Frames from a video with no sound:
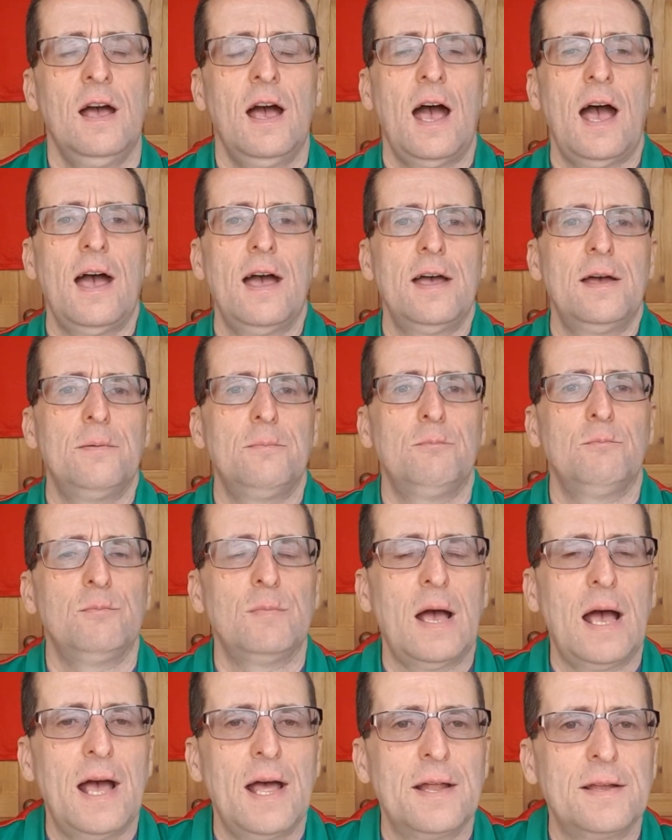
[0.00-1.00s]

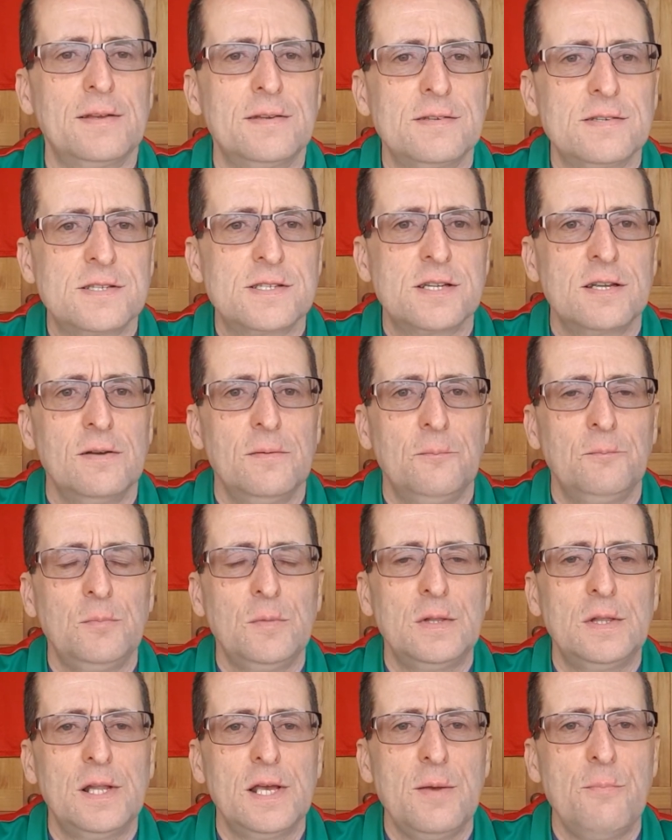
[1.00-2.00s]
And
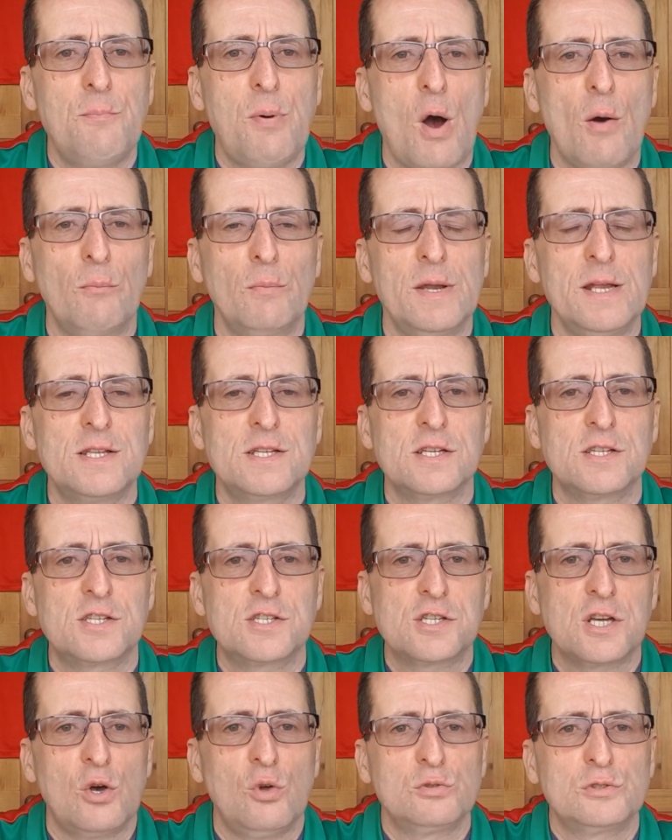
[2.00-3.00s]
Lee Pomlett has
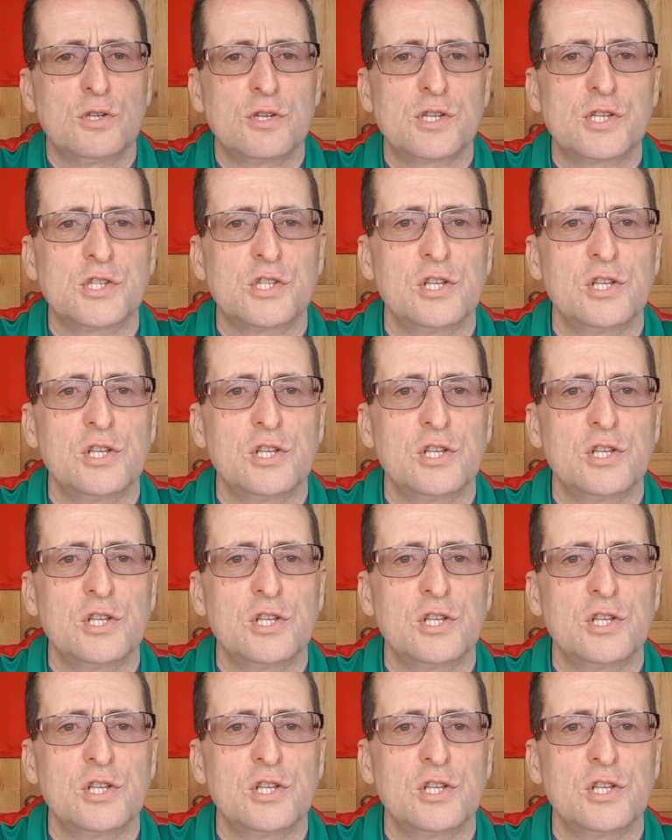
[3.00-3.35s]
told us